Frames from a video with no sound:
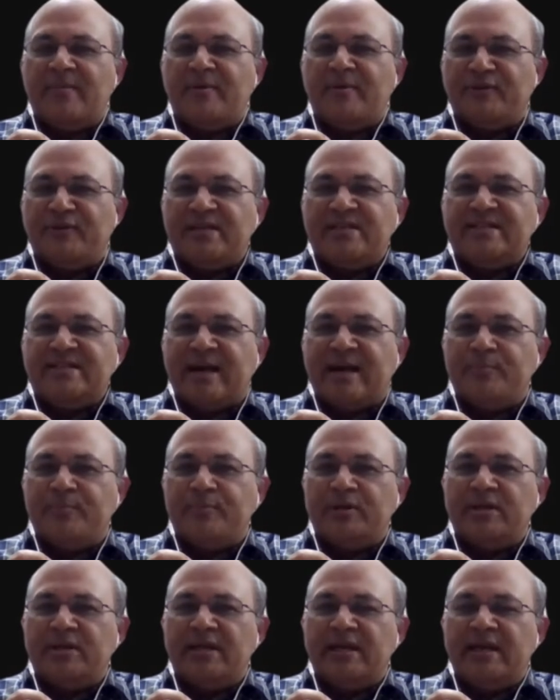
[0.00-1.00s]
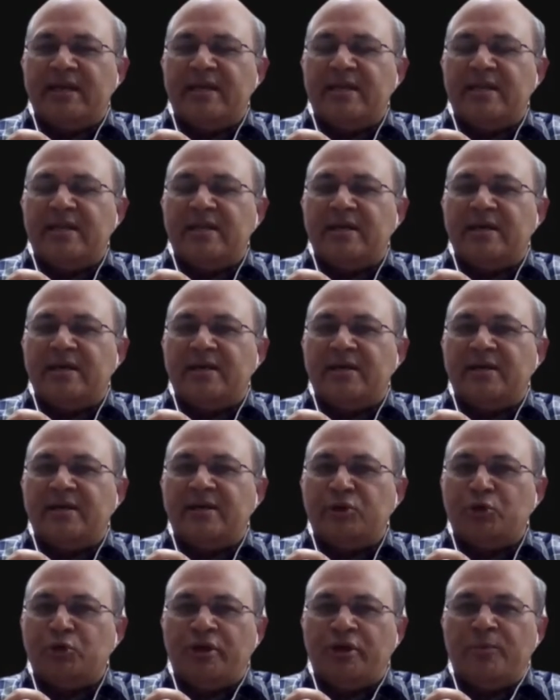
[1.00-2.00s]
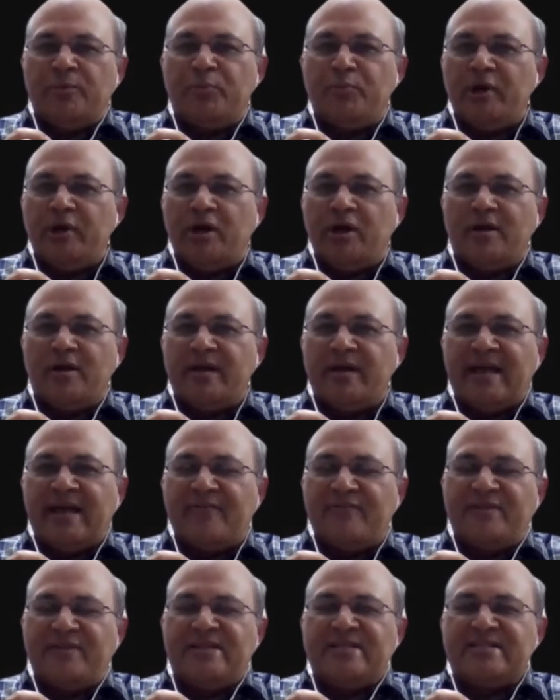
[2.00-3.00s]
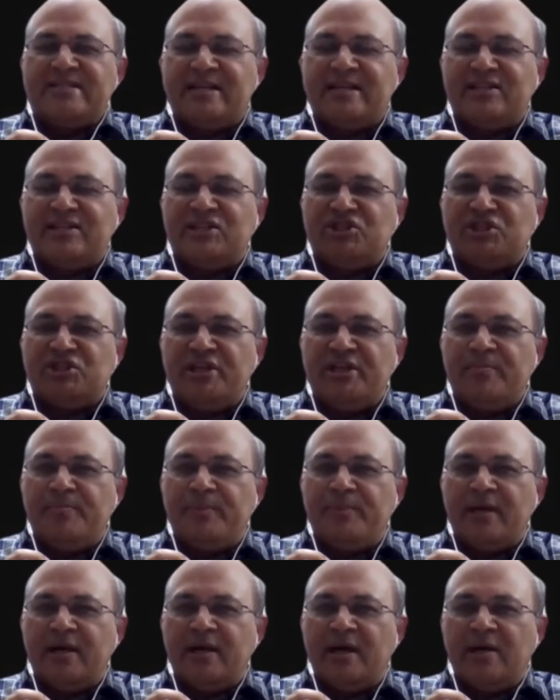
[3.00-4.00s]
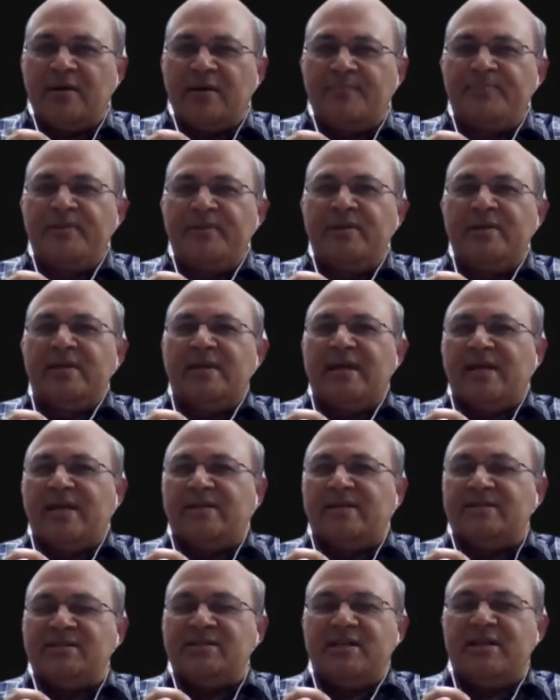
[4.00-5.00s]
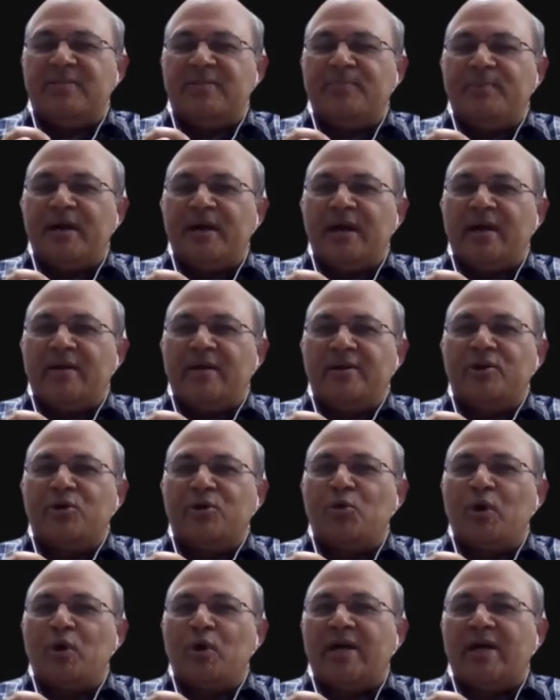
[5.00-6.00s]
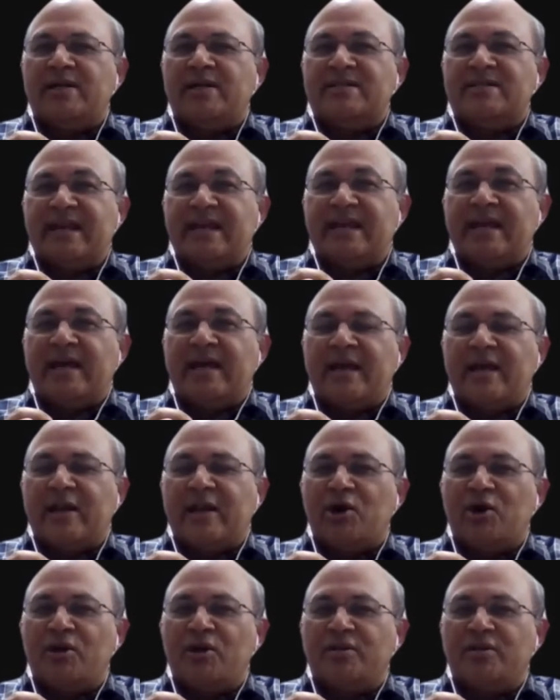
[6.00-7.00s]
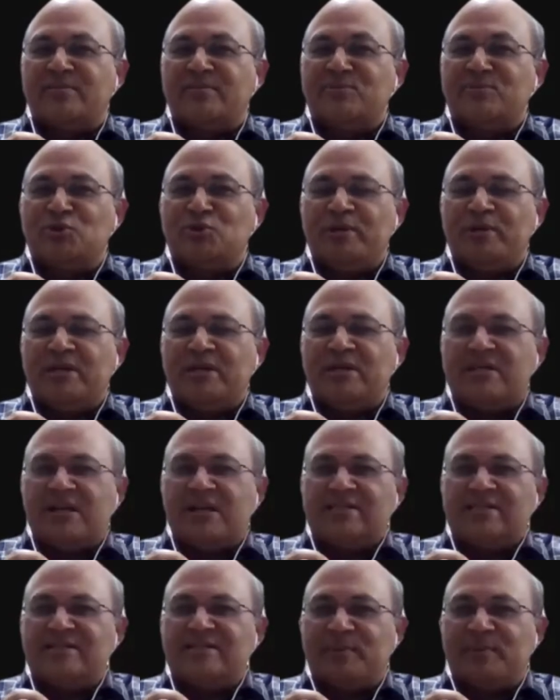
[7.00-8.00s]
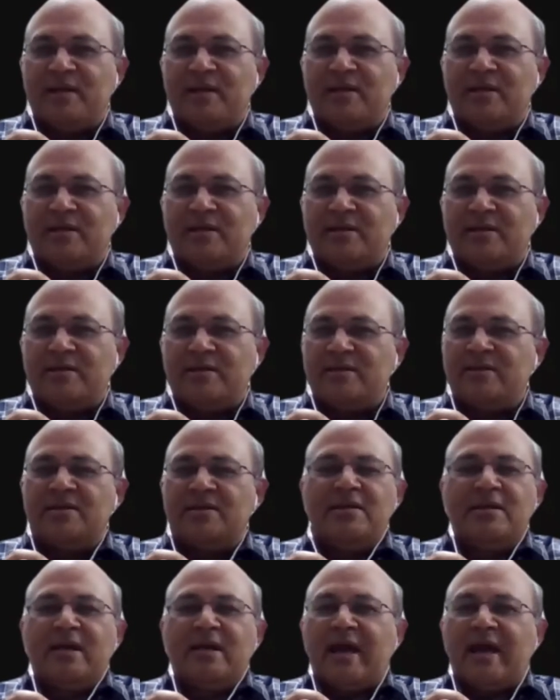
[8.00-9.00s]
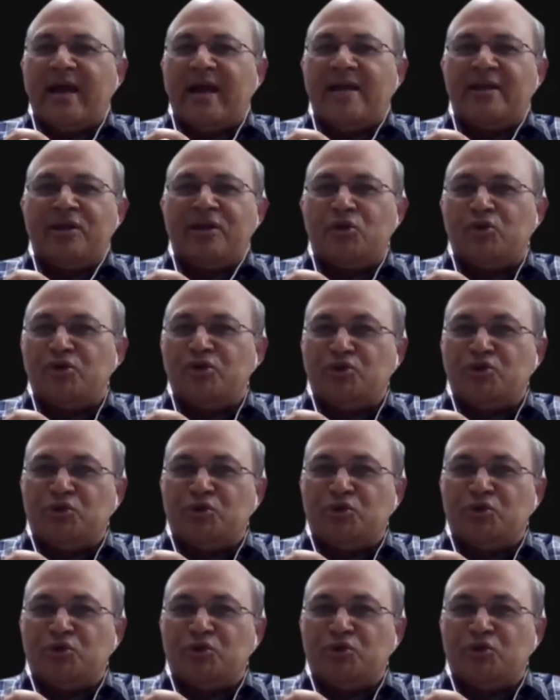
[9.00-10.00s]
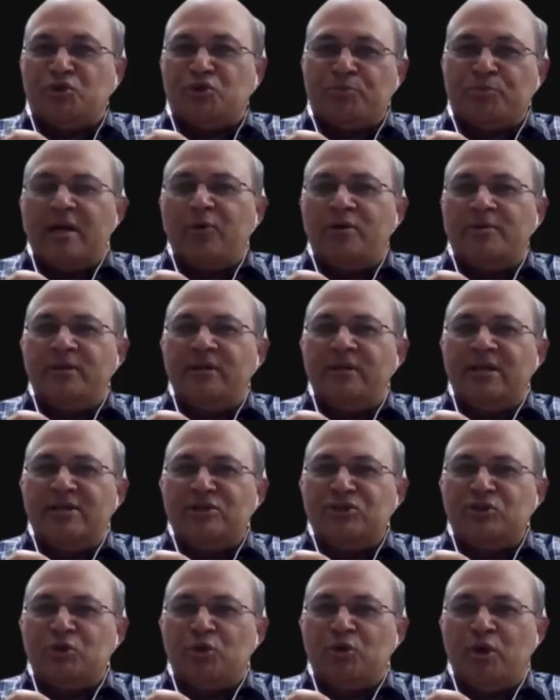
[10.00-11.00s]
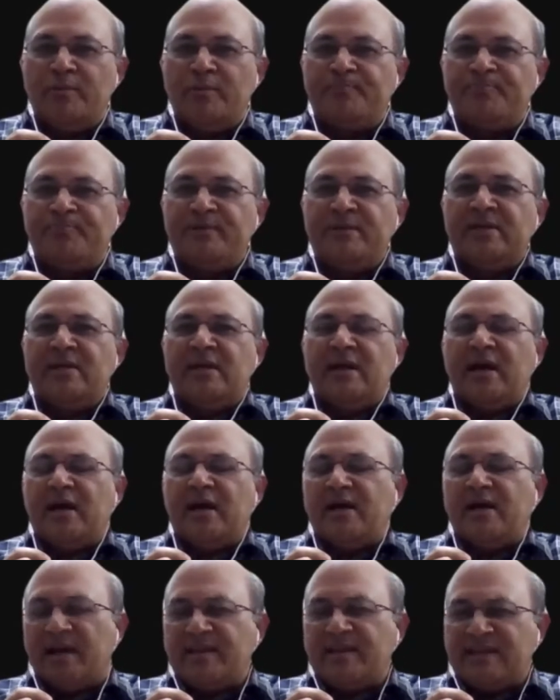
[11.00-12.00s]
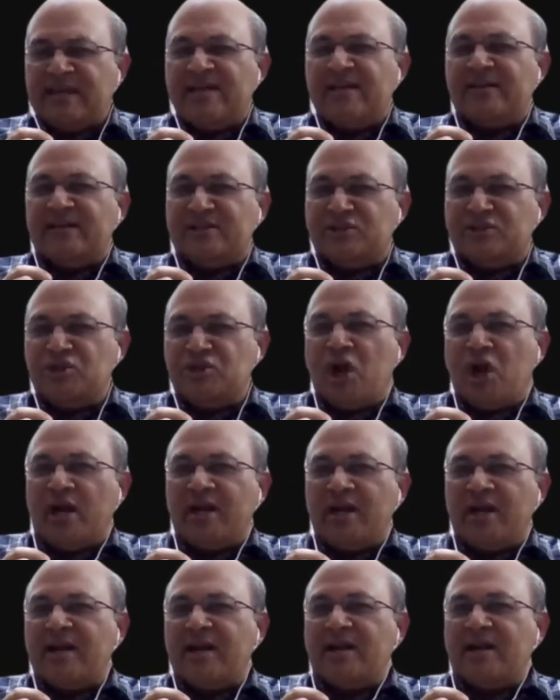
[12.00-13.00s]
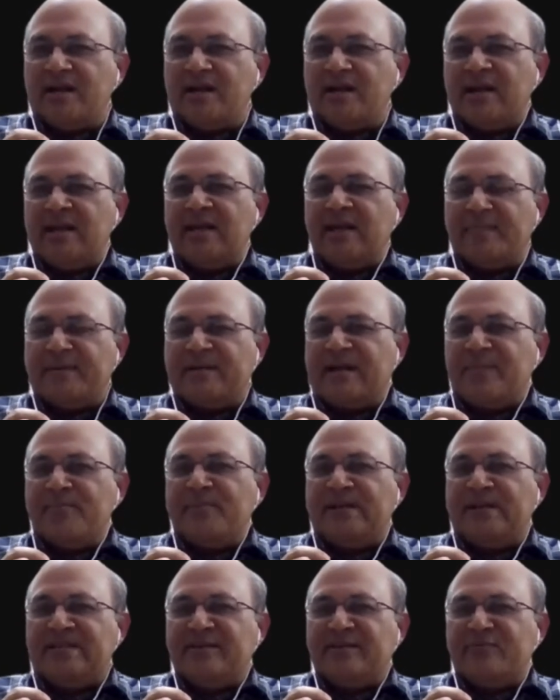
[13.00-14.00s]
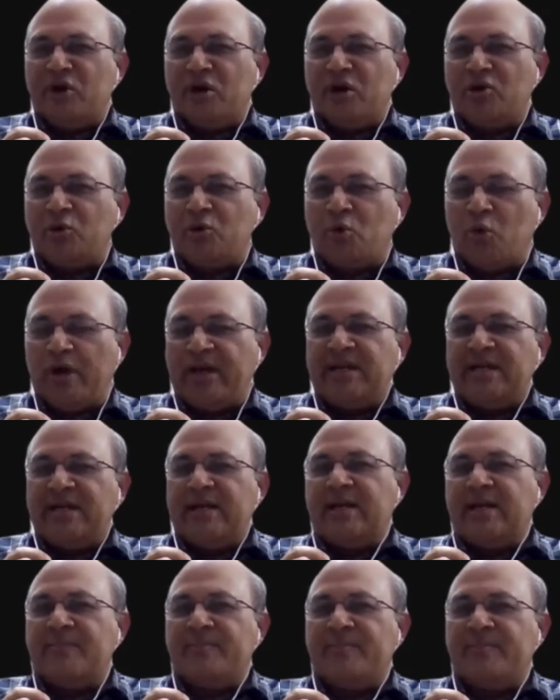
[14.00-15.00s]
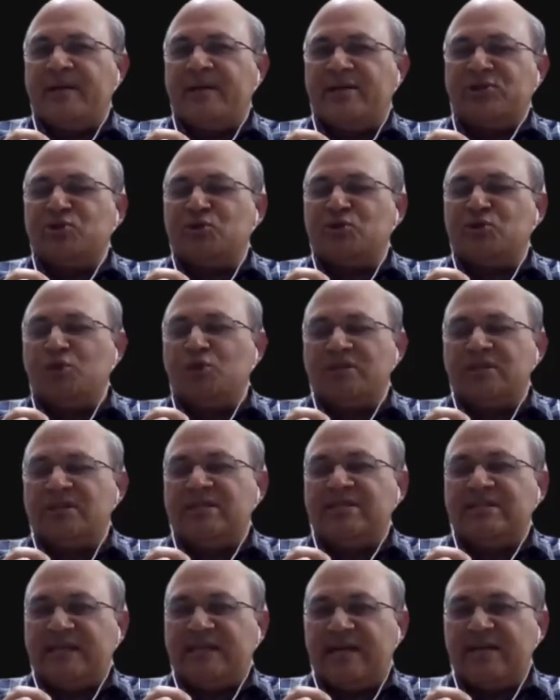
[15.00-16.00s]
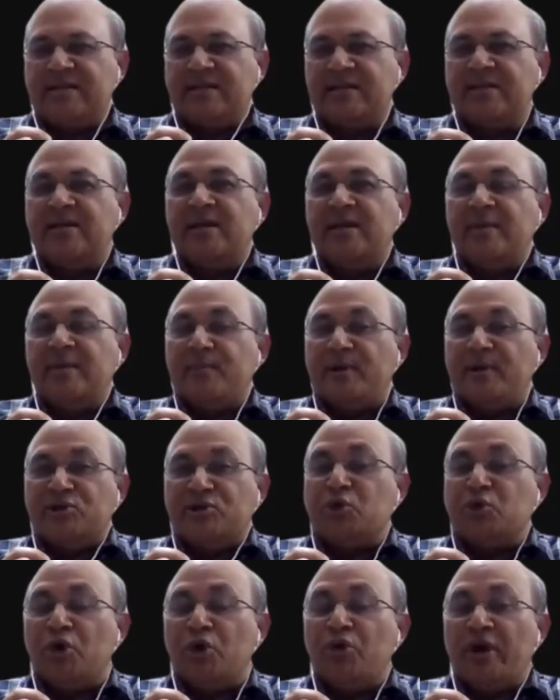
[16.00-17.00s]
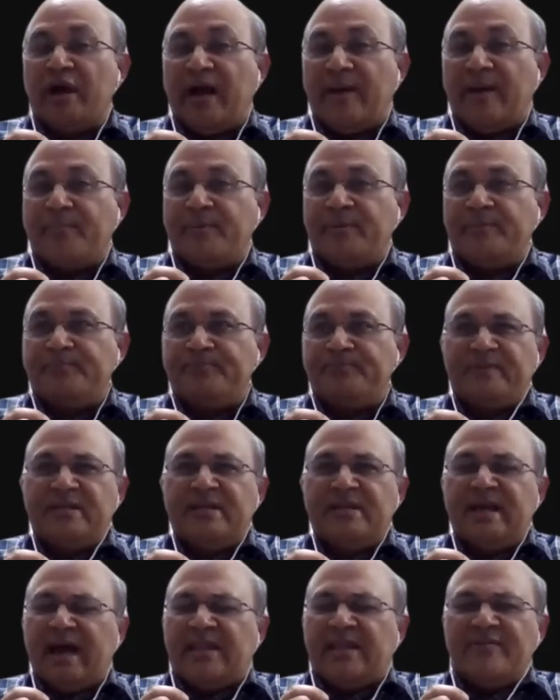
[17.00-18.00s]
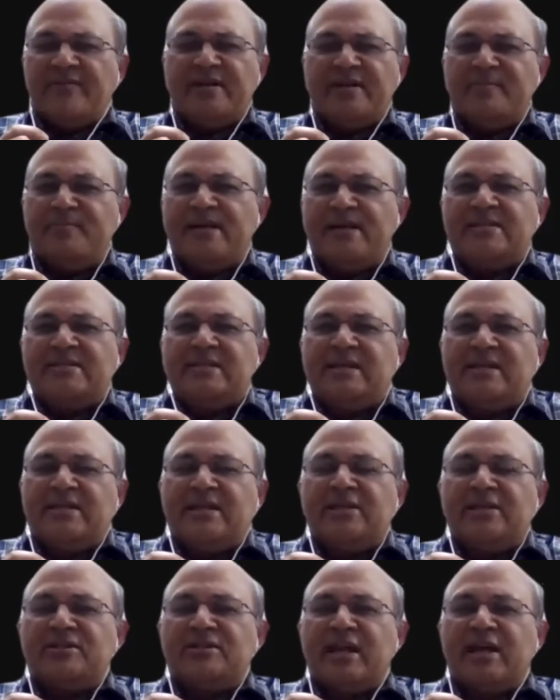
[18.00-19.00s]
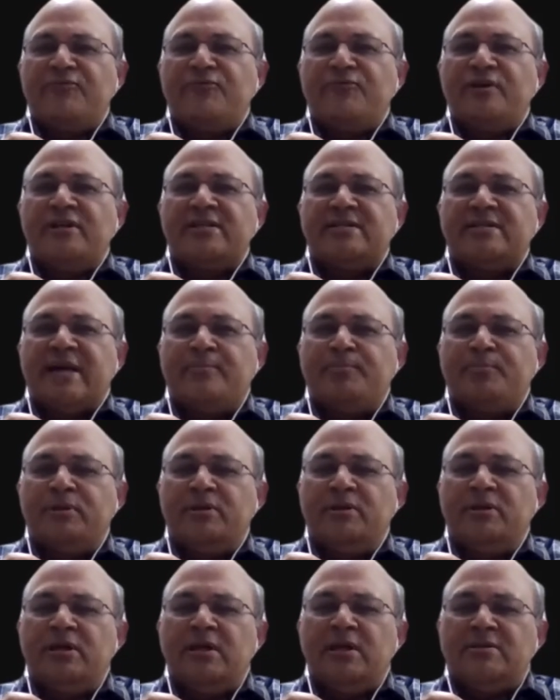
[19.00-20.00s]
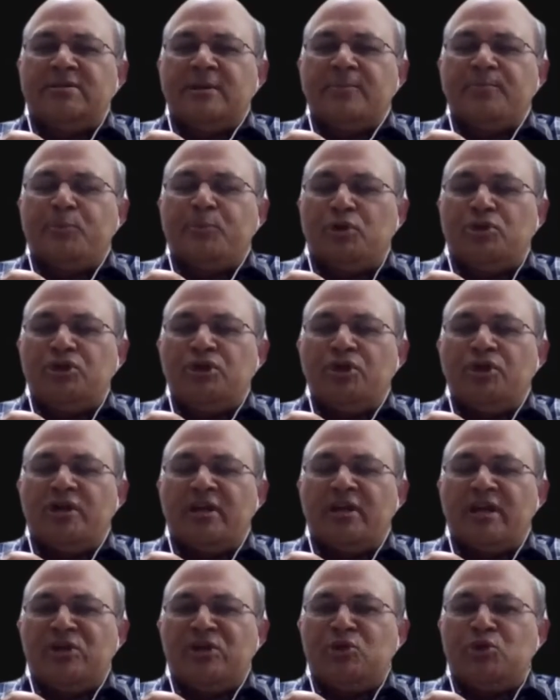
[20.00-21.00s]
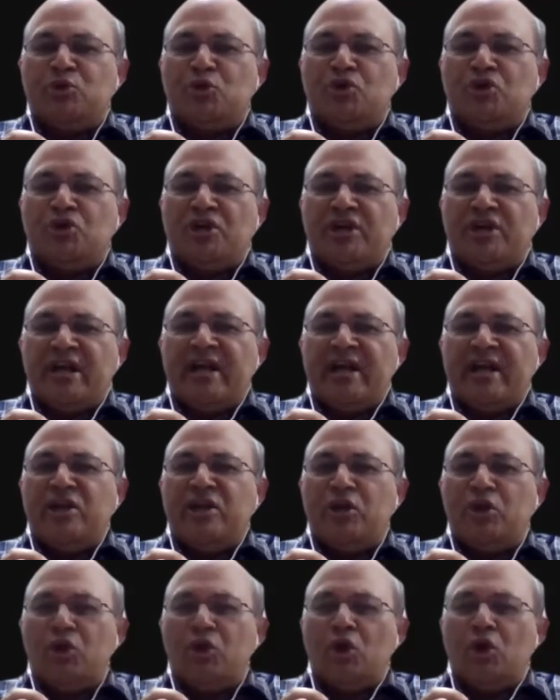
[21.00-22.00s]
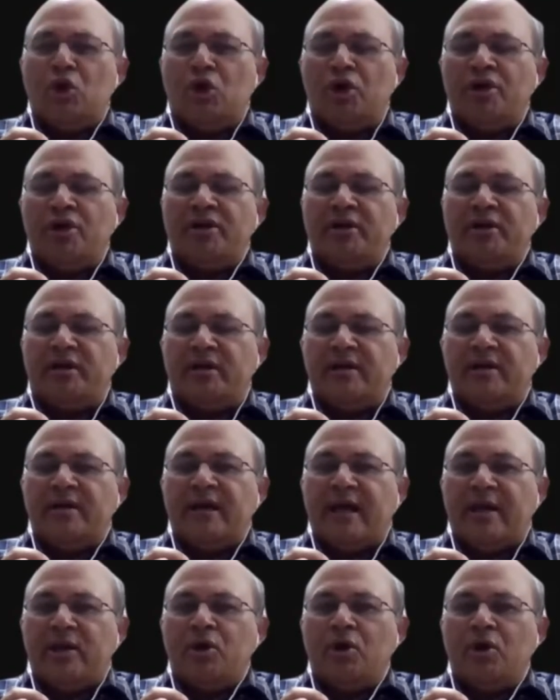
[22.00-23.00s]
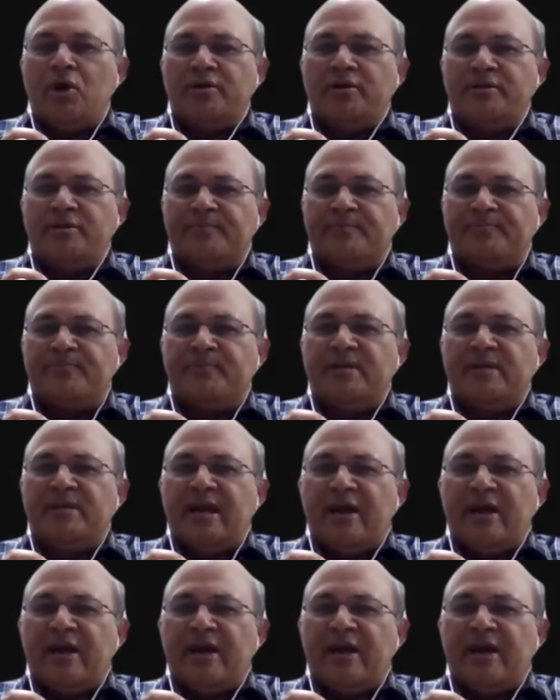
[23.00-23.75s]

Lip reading: I mean, for example, in Europe, we already have things like the GDPR, and the GDPR requires AI algorithms to be transparent and it should be accountable and so on. I think it's not yet really. I mean, companies have not quite hit up against those things yet, but it's going to happen. And they're very basic things. Like, for example, suppose you're trying to train your algorithm